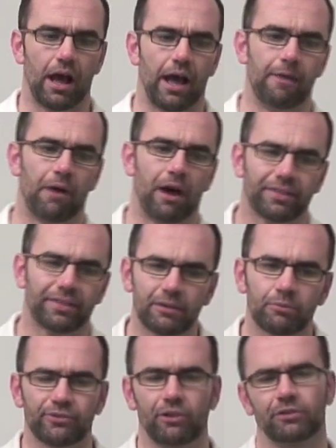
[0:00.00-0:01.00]
I
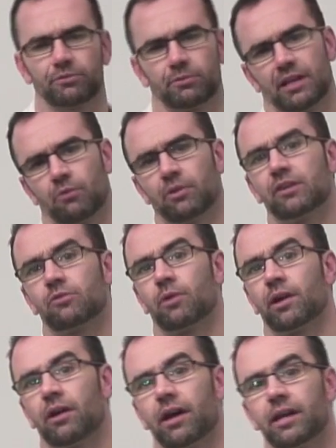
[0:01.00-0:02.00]
think it was also in that week
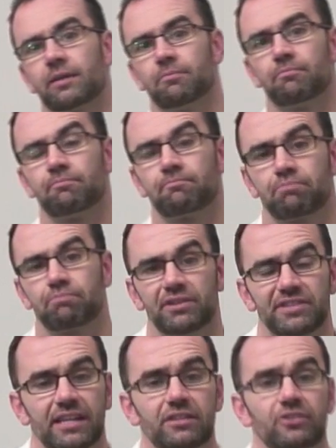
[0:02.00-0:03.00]
when I
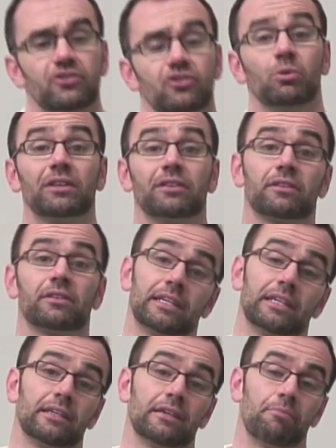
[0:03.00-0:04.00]
presented you with
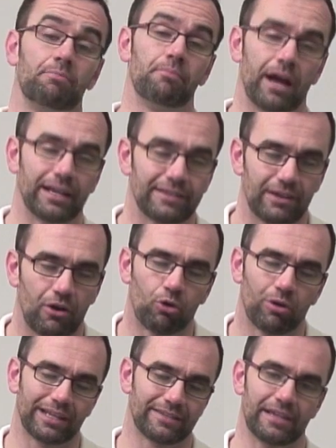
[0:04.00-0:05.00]
the
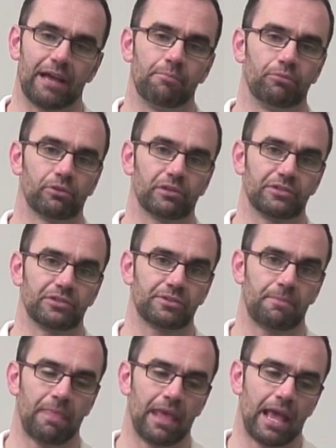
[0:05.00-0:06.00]
oral exam booklet.
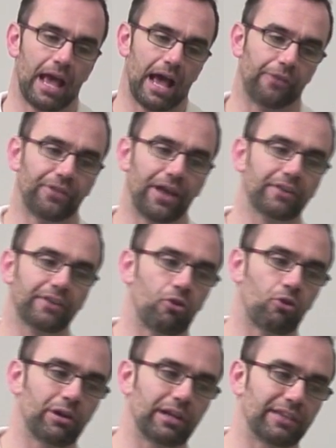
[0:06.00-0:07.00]
And that
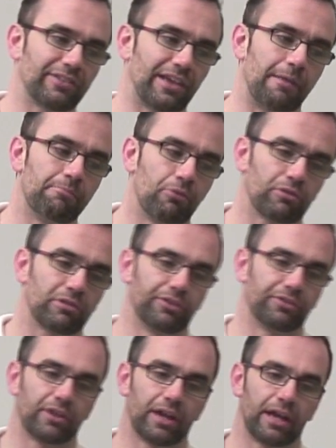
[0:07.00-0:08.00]
oral exam
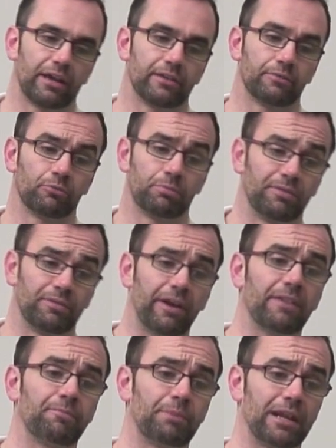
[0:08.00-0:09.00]
booklet would be
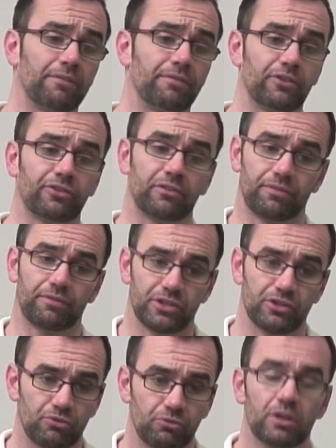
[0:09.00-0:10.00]
very beneficial for
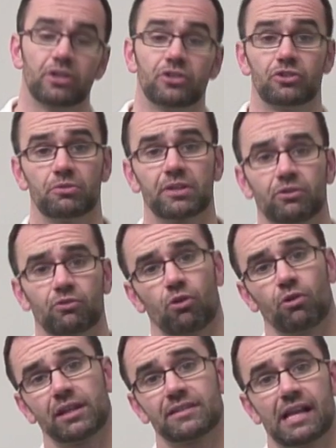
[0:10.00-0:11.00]
you doing your
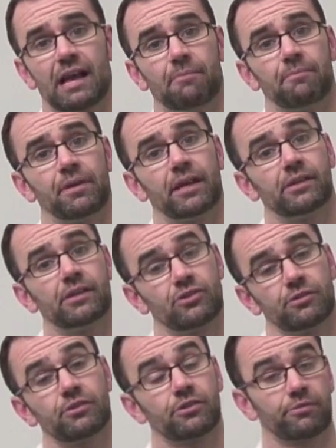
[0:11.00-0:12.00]
oral exam in
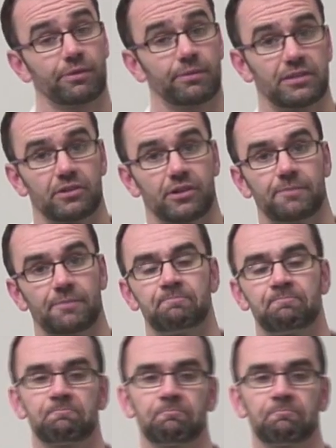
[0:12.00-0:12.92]
2 to 3 weeks' time.